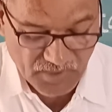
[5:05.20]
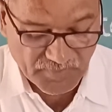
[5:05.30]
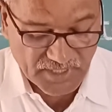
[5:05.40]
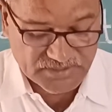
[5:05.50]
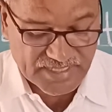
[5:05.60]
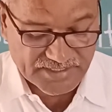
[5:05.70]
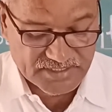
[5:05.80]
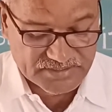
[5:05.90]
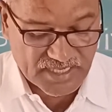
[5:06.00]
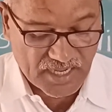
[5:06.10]
Means that
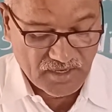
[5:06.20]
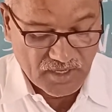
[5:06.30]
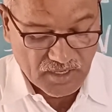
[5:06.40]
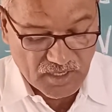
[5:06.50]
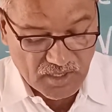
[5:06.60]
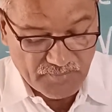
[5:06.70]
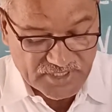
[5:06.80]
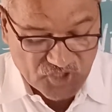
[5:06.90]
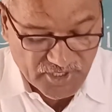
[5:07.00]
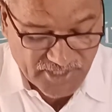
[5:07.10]
is a
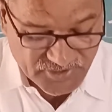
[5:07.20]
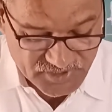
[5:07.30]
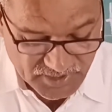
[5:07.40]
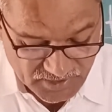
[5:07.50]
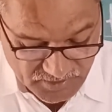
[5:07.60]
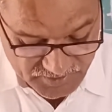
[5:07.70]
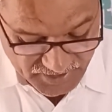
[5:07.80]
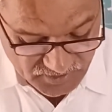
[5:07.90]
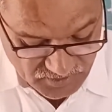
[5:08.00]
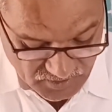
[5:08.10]
mesoanesthetic,